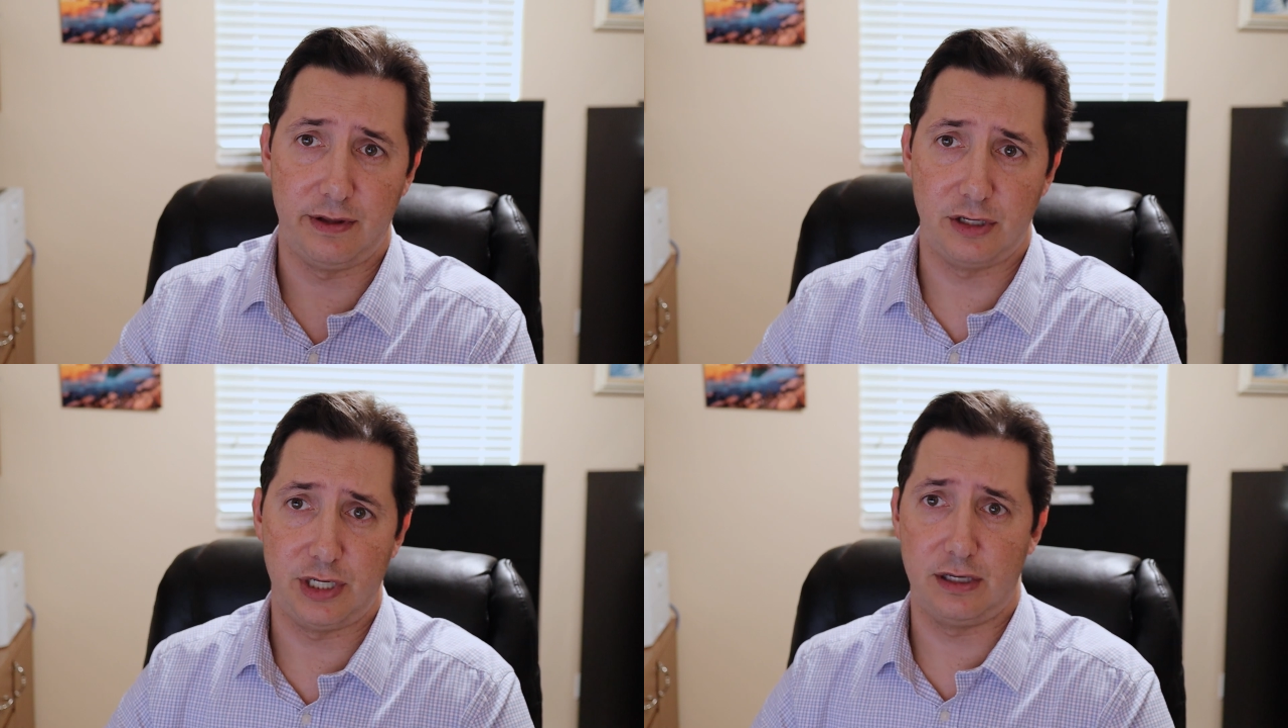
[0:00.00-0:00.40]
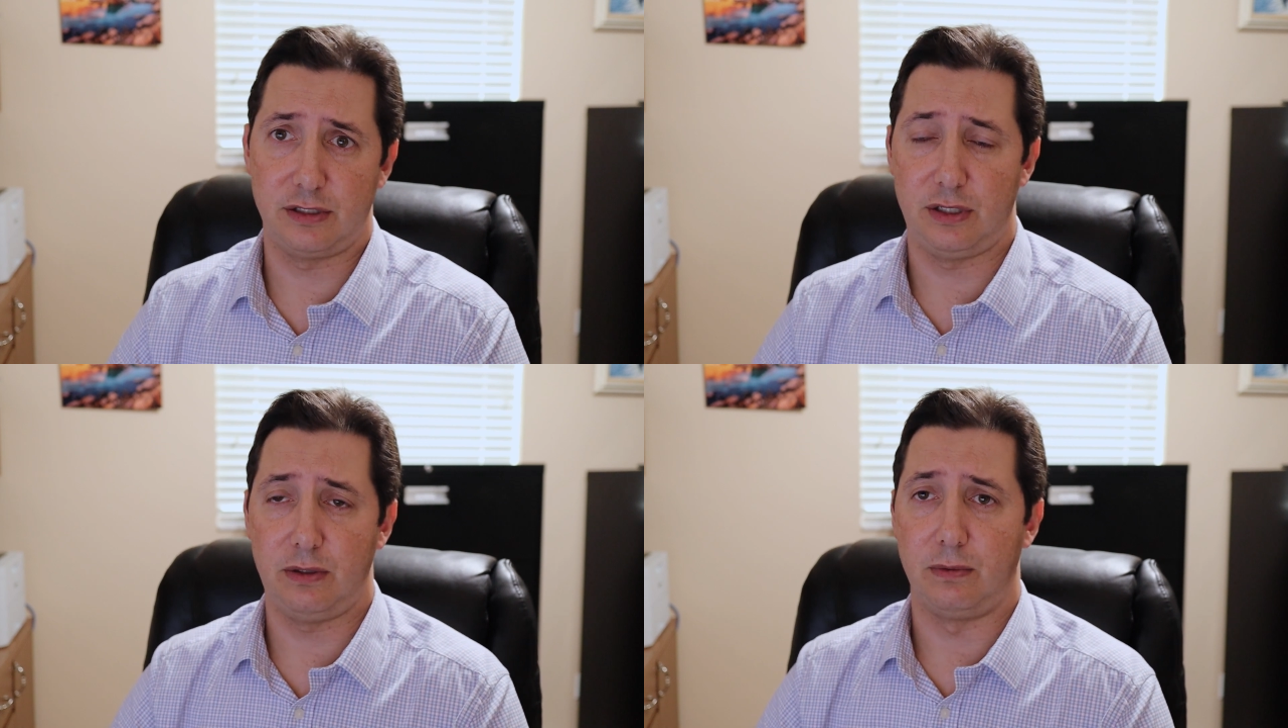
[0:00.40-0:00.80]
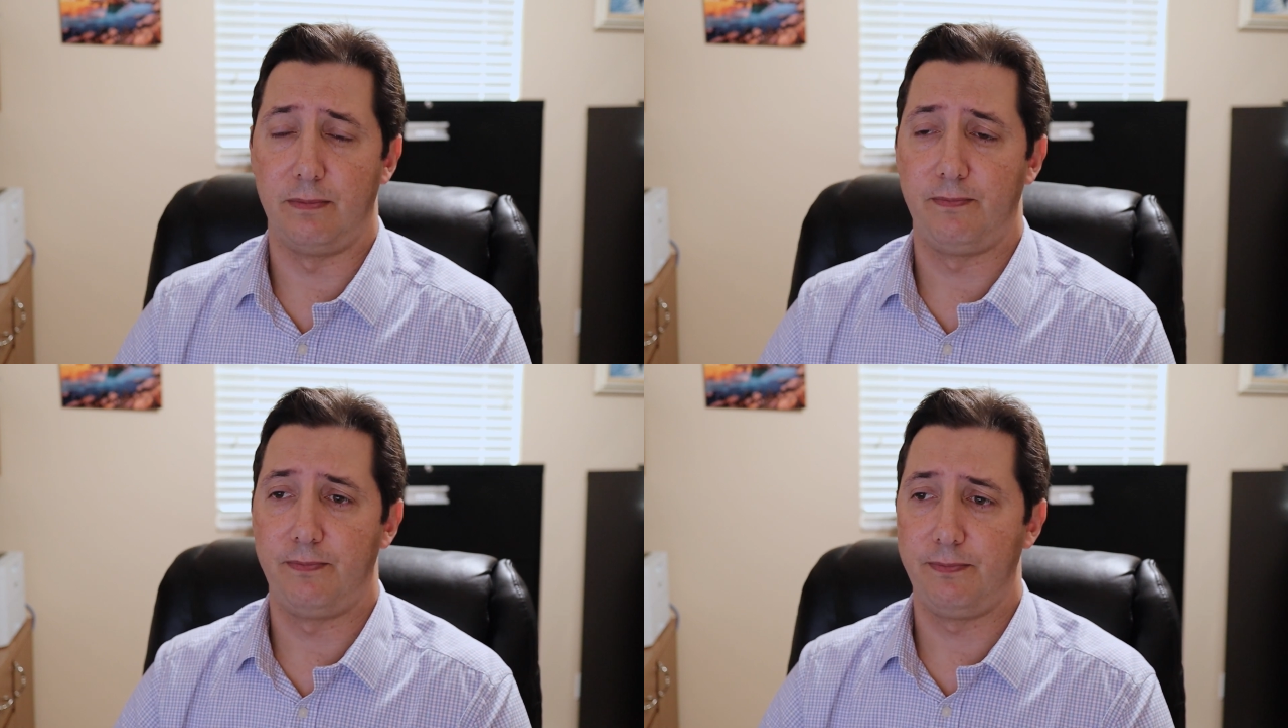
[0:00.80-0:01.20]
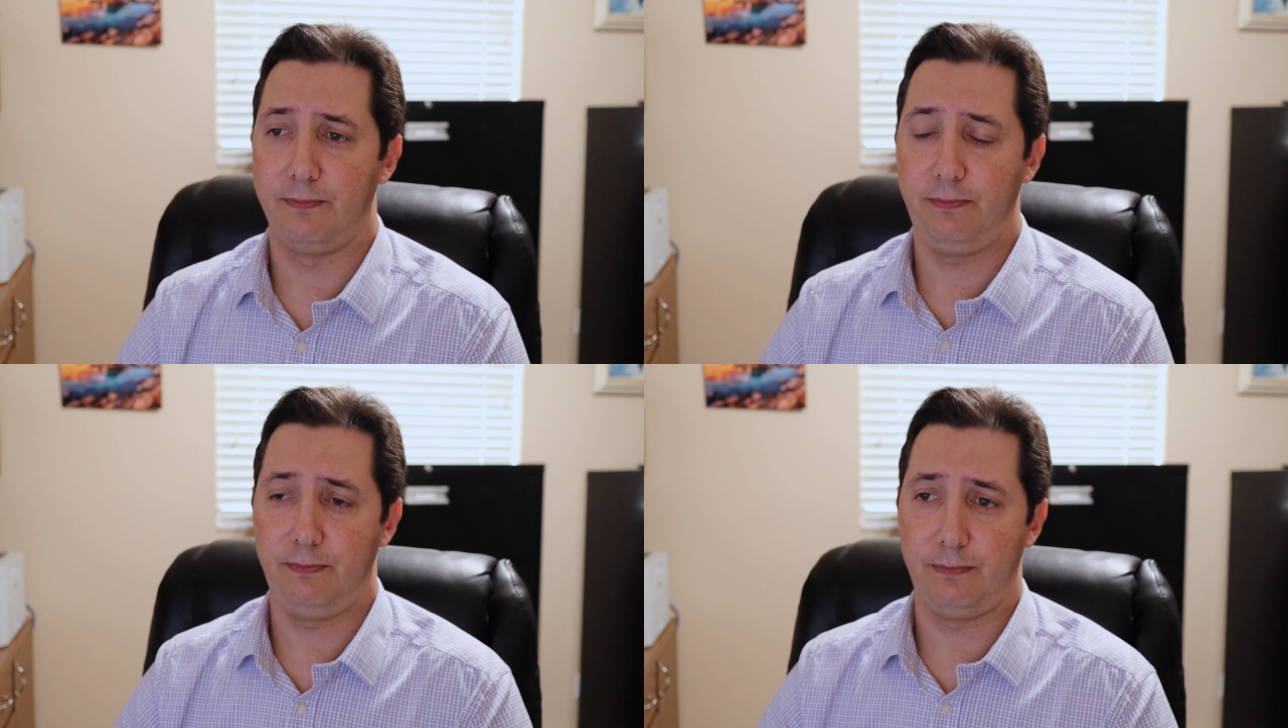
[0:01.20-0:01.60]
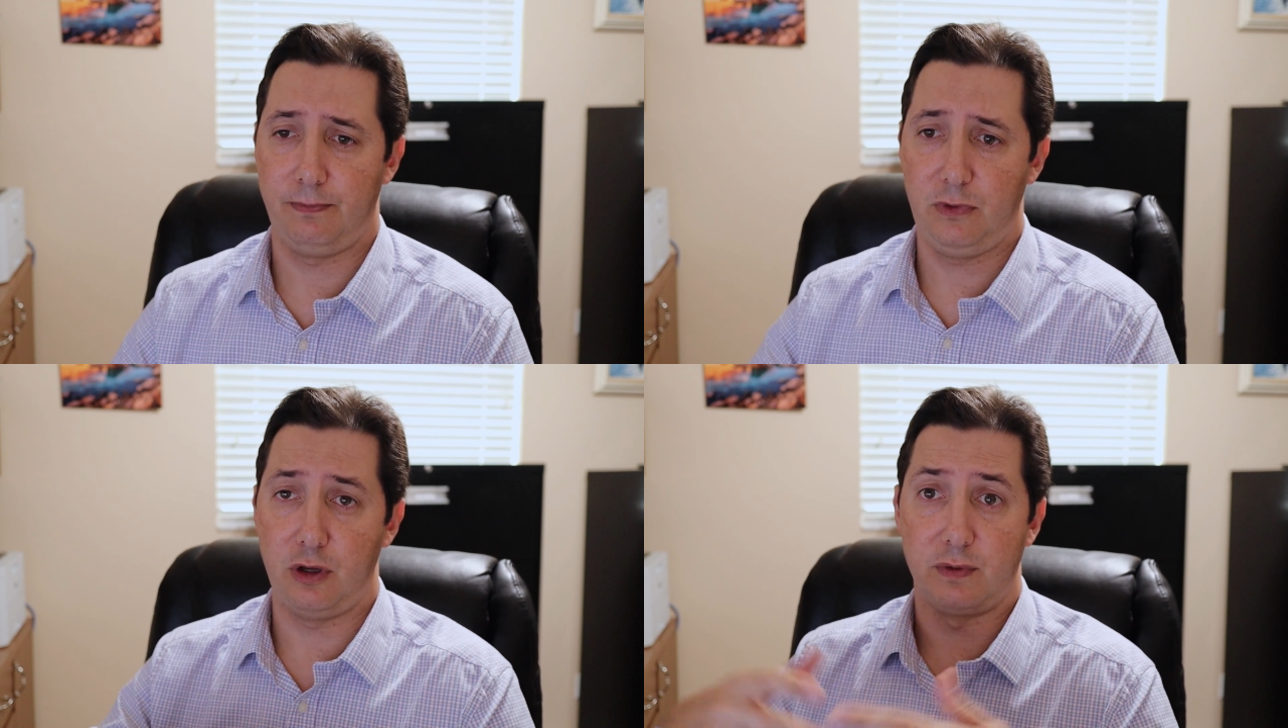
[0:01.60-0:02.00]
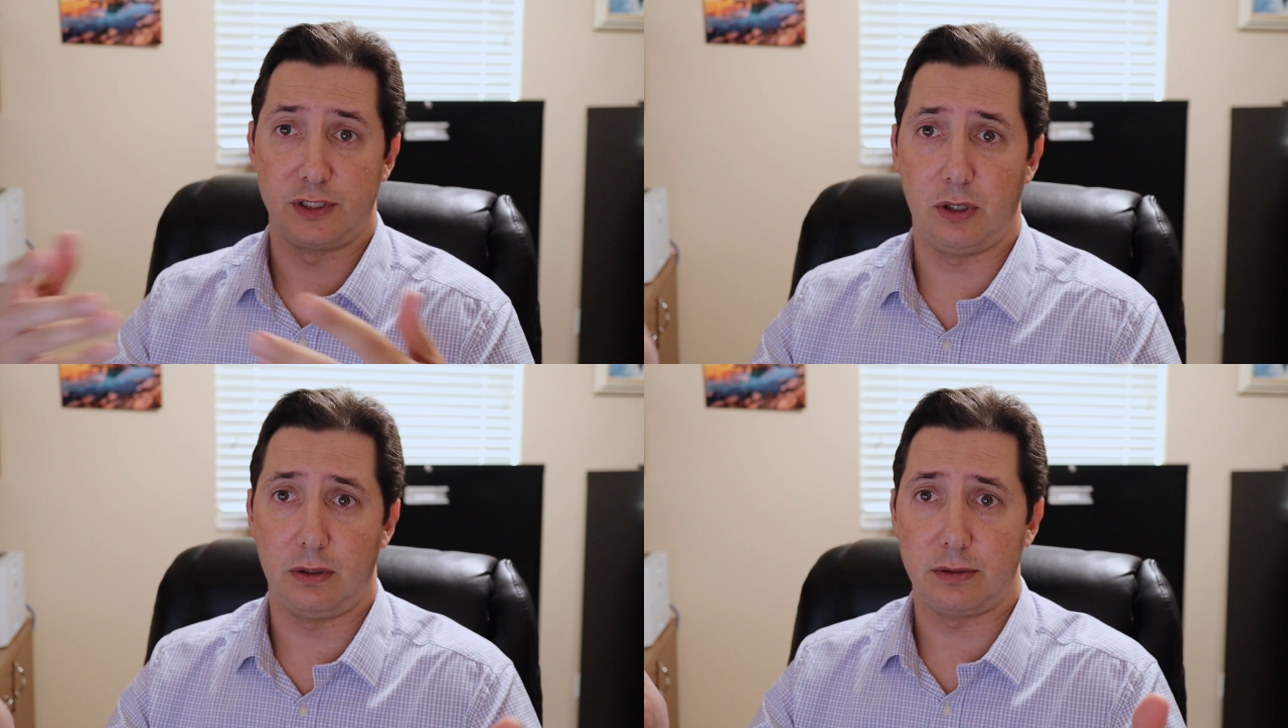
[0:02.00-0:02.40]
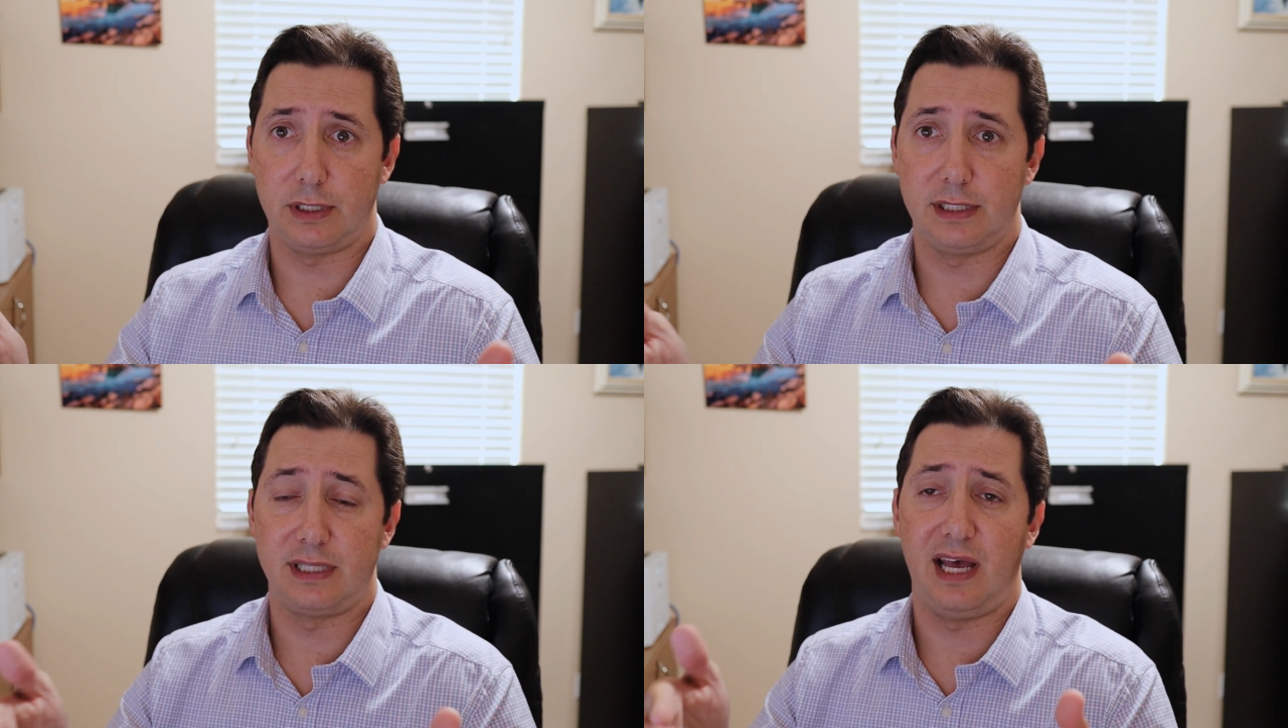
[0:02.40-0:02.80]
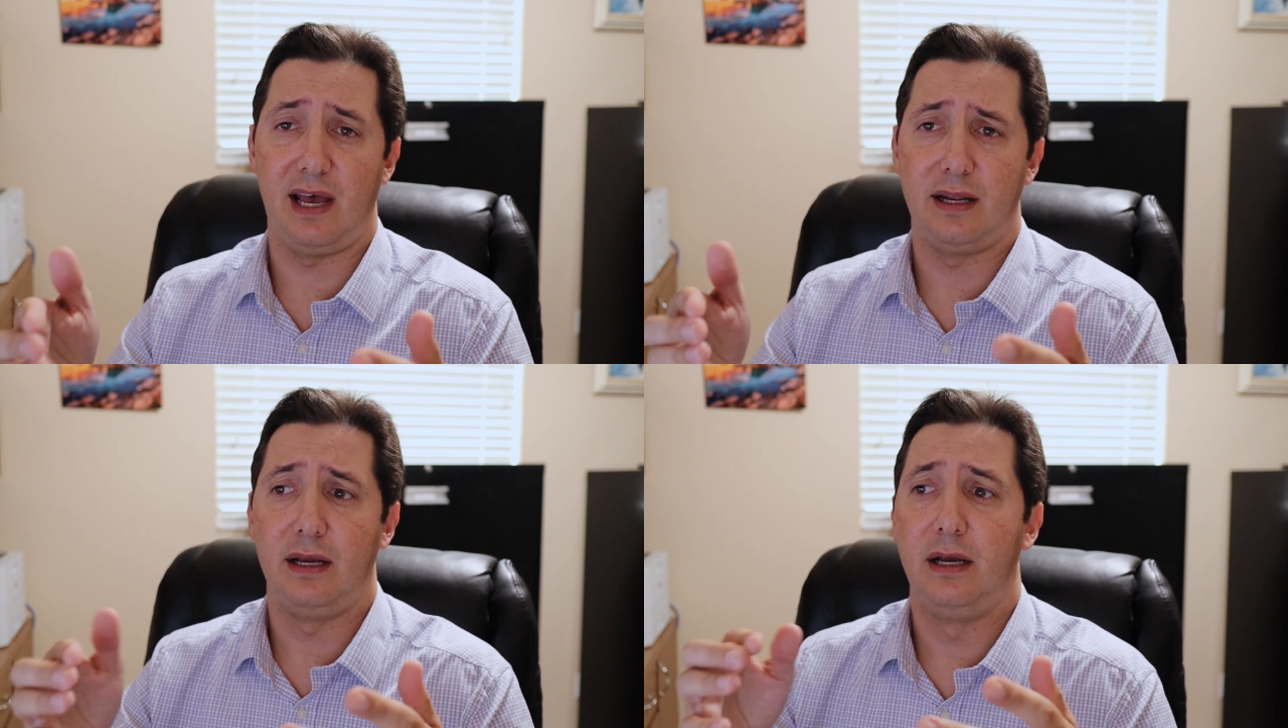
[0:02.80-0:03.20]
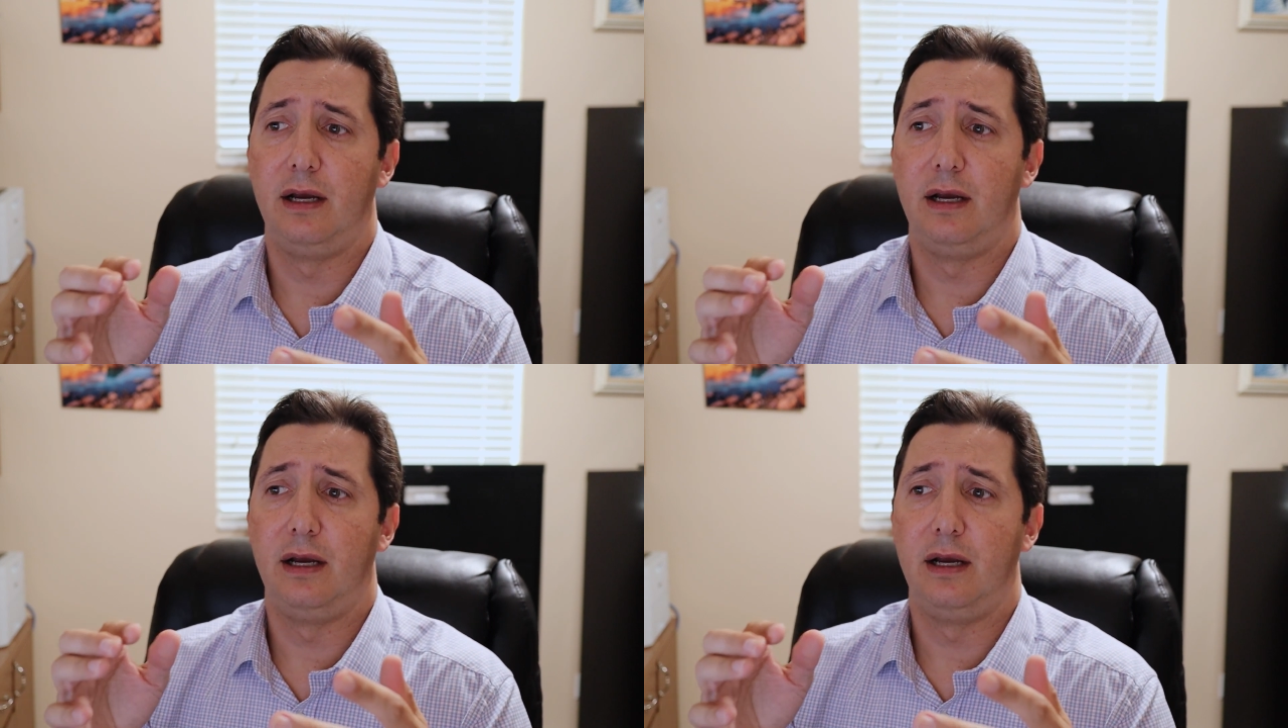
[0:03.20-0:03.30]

their shares too. The result is that